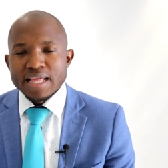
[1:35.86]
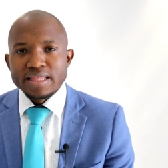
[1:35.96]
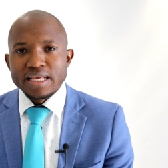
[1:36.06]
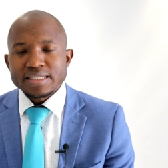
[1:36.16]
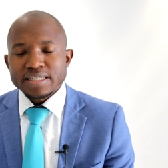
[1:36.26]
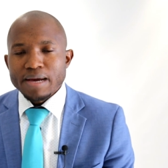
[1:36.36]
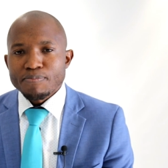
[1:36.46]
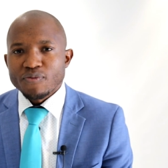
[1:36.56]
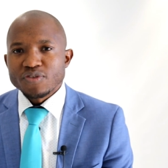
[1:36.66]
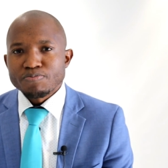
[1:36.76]
This
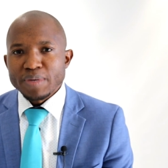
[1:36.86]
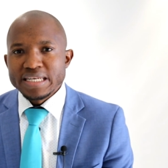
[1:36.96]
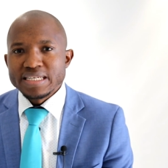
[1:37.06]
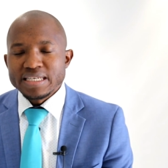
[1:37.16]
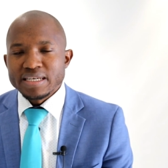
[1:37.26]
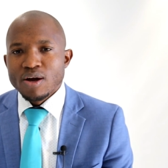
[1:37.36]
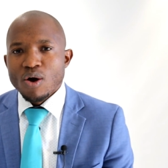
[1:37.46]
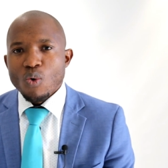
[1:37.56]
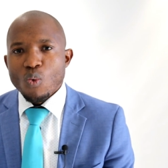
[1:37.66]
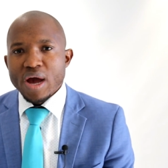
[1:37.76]
type of spending
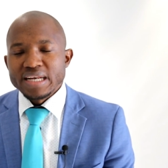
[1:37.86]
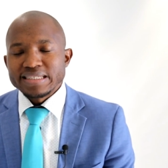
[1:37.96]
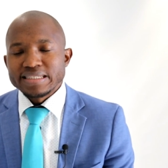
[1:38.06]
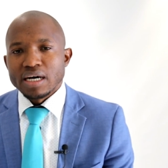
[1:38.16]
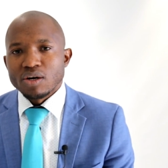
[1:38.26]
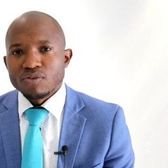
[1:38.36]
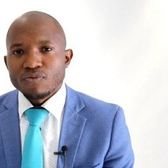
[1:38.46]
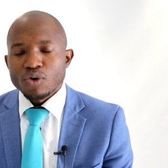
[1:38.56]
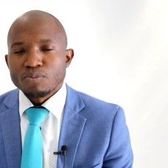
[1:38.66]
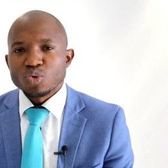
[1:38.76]
went down
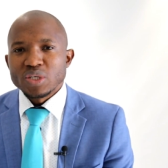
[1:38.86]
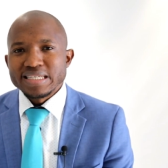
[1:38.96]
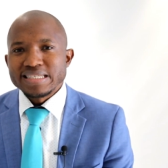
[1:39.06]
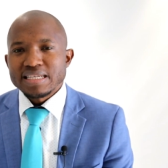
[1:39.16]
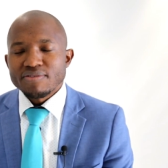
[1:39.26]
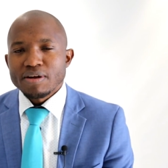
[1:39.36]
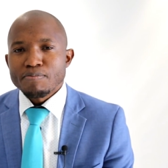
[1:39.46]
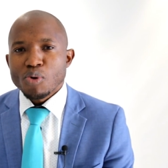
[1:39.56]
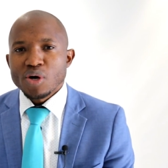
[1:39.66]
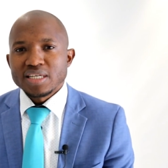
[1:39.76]
from
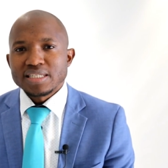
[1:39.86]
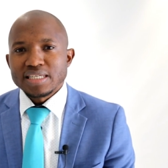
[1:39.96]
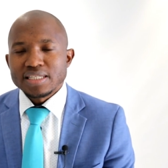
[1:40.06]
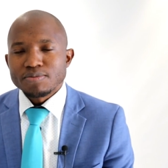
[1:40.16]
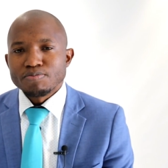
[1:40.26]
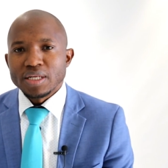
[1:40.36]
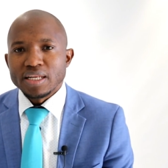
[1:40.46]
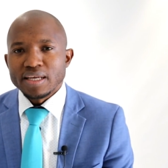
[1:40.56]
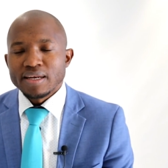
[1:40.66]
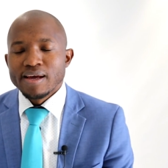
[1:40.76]
27.6
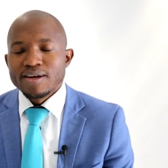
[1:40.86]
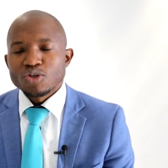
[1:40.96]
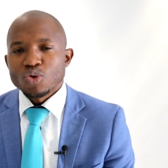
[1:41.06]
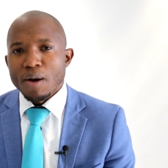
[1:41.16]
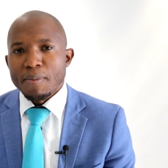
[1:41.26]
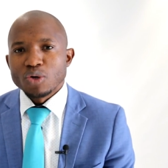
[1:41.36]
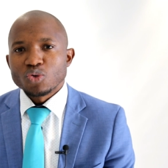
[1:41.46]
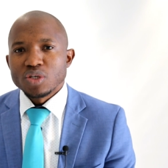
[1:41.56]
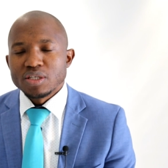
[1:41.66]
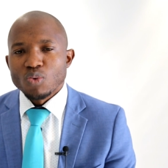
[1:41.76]
billion to about
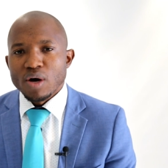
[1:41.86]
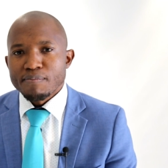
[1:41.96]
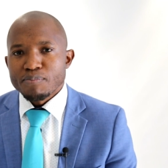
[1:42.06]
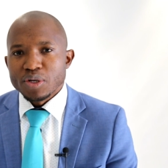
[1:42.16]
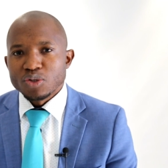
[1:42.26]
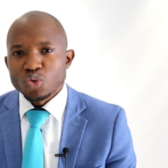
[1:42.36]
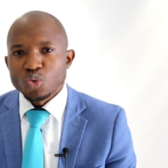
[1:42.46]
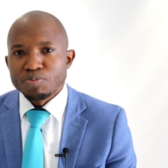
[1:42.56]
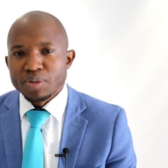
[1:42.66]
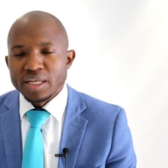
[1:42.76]

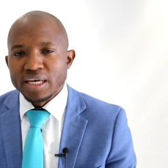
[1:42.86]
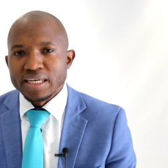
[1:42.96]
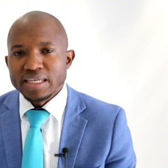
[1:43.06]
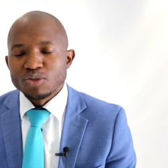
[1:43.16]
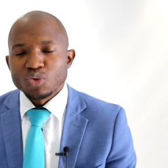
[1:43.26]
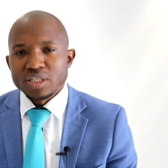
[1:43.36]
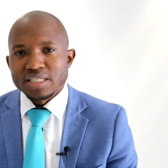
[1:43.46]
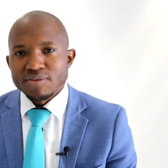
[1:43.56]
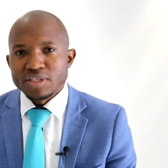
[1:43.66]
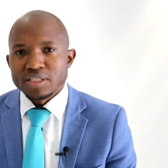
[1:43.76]
21.2 billion in
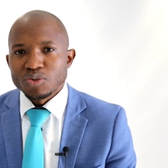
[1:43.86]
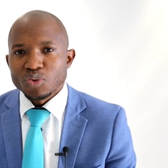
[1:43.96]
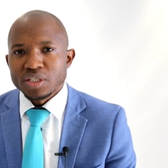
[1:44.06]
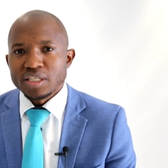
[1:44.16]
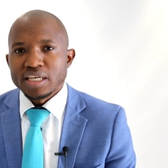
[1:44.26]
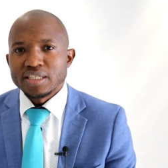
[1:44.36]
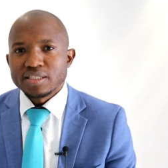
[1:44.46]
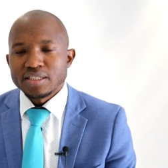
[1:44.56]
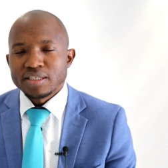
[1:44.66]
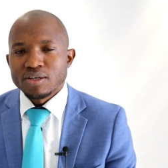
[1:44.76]

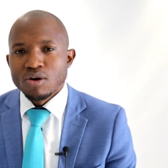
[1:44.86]
2017-2018.